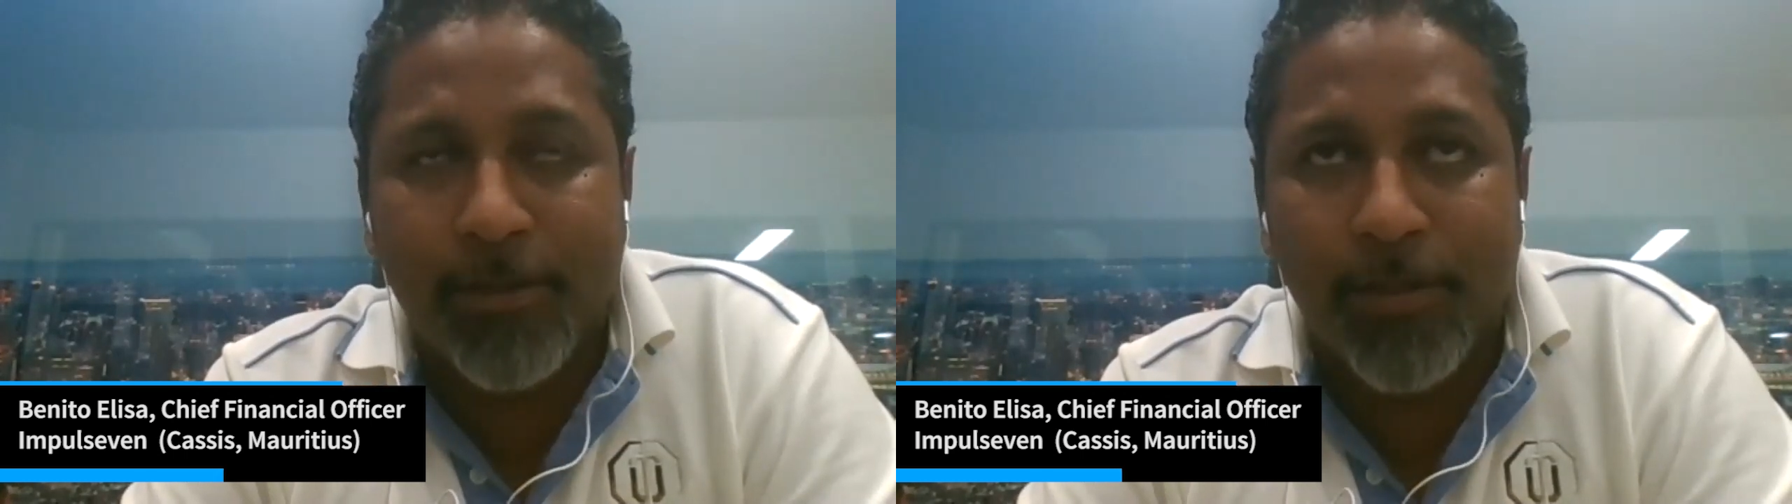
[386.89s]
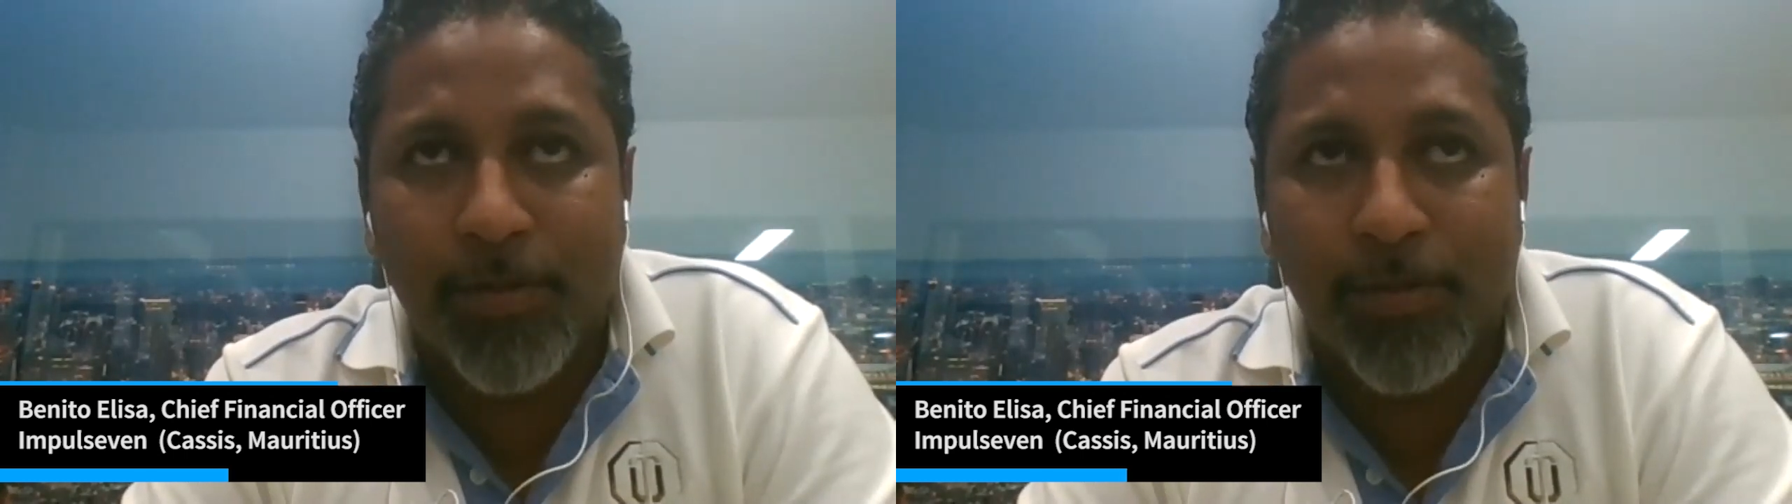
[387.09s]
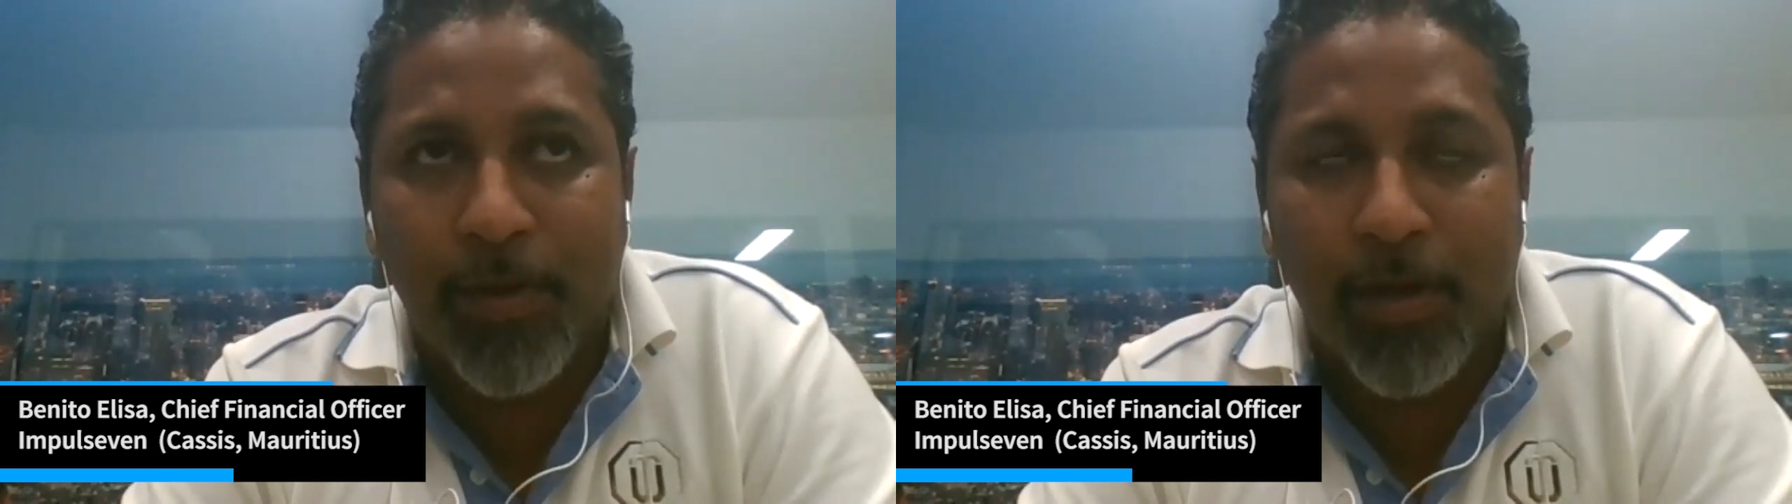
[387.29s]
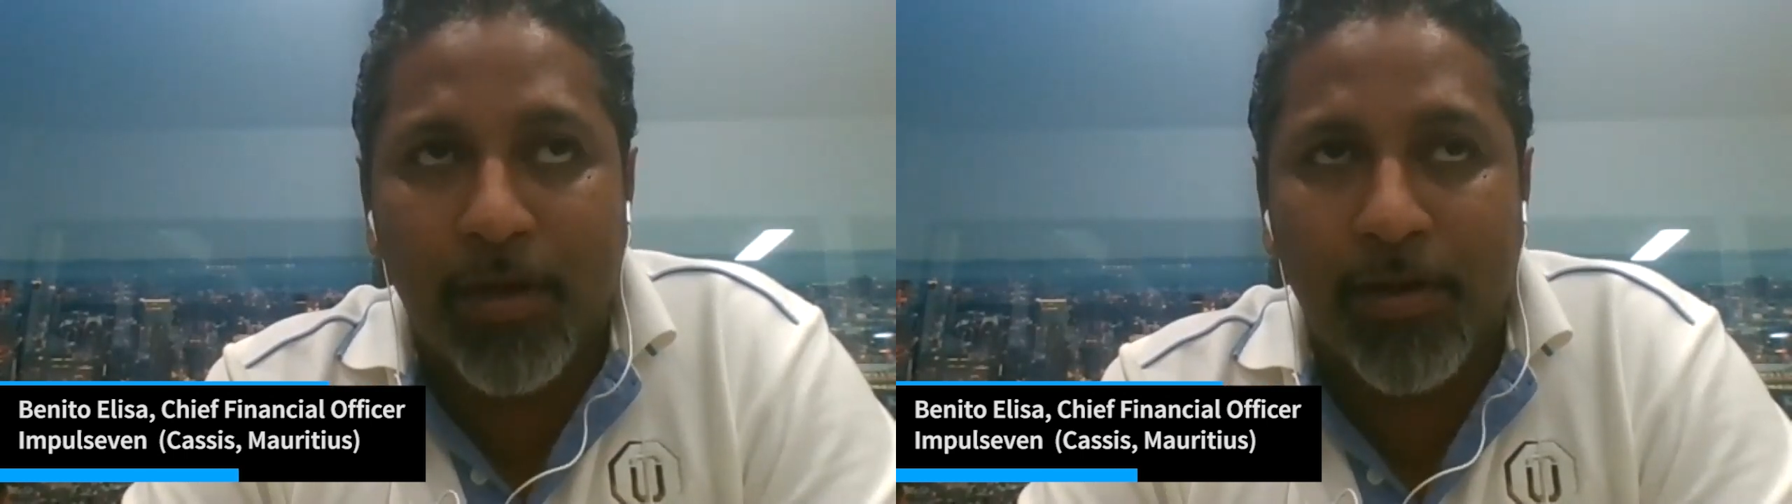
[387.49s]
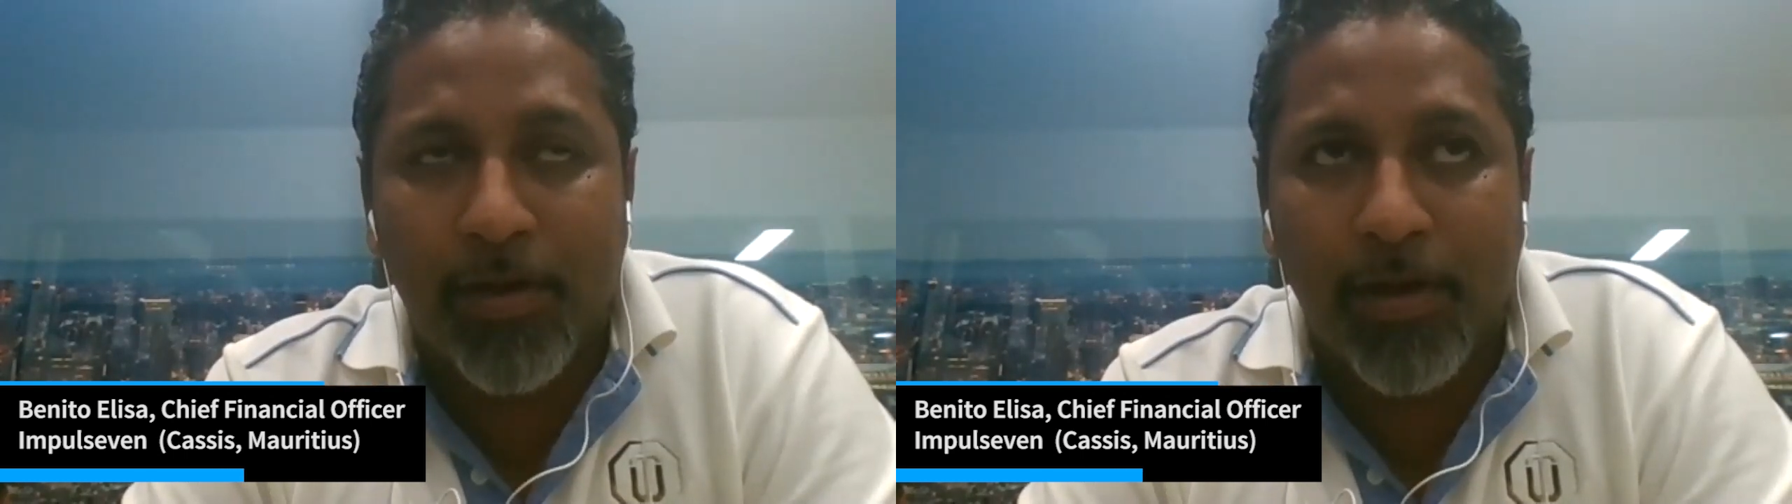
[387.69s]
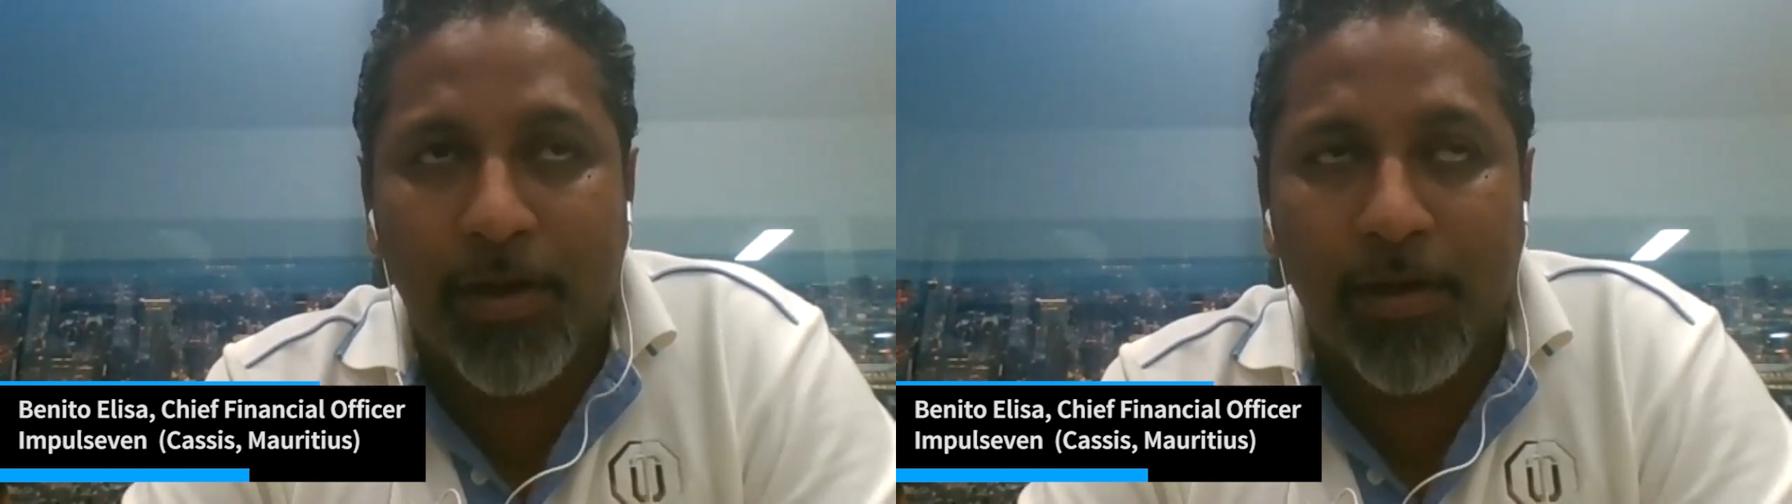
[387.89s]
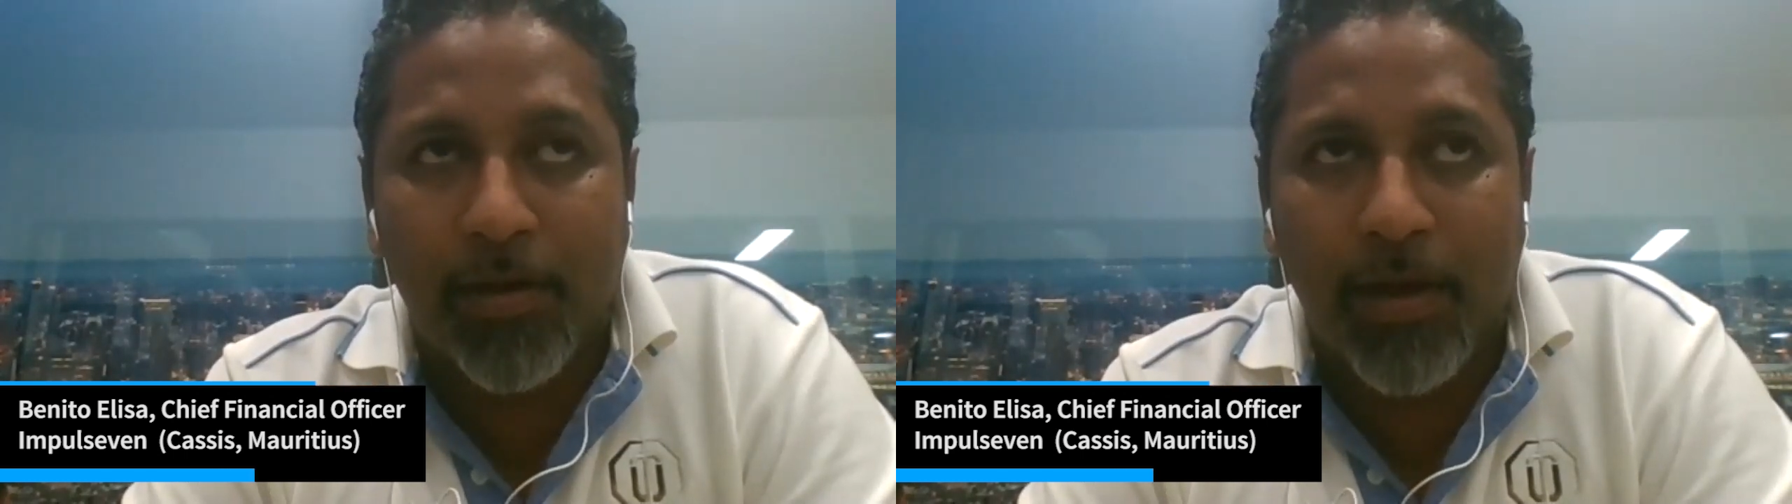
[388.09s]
to uh, uh,